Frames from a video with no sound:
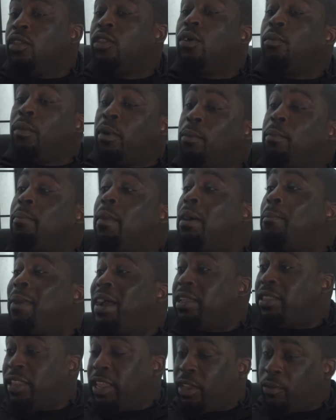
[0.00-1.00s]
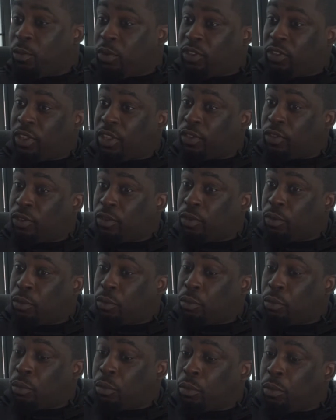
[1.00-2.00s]
So my thing was this:
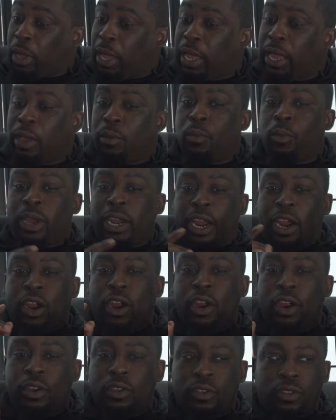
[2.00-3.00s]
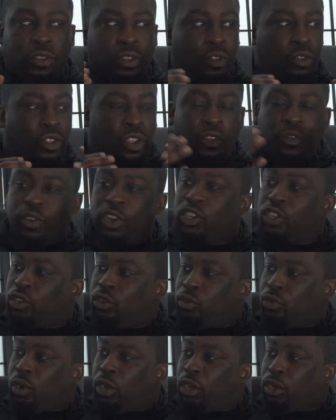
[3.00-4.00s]
when I heard the
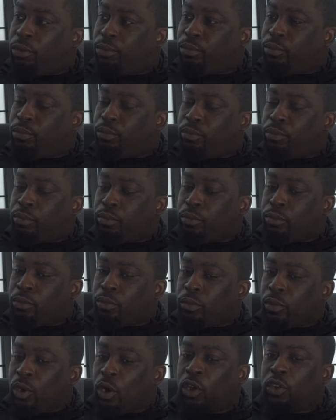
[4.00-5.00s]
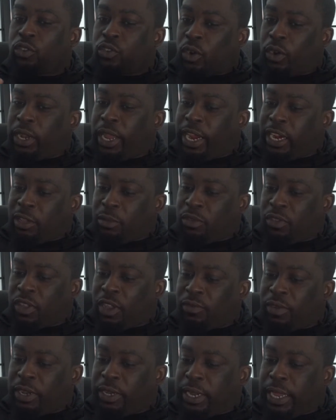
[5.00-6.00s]
original All-Star lineups and
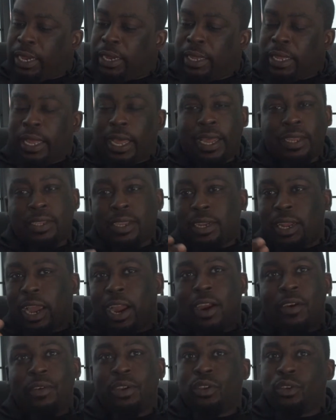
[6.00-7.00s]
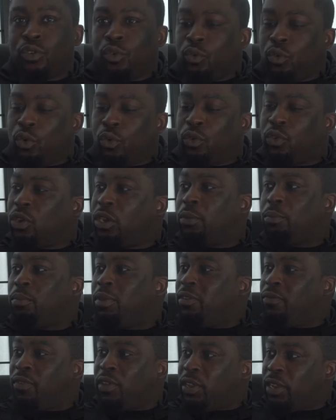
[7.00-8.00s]
stuff like that, I said I already knew who was going to
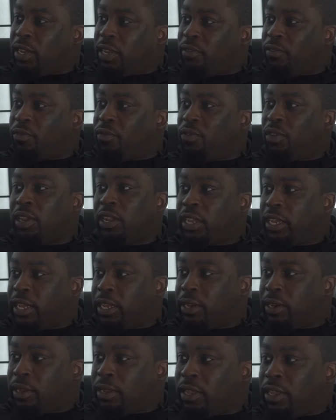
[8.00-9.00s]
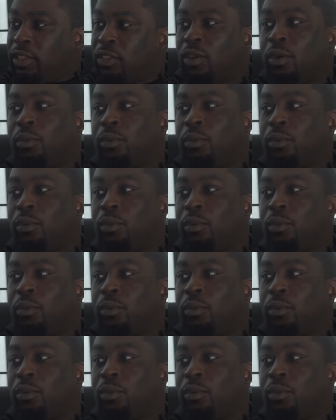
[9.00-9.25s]
be filling in. So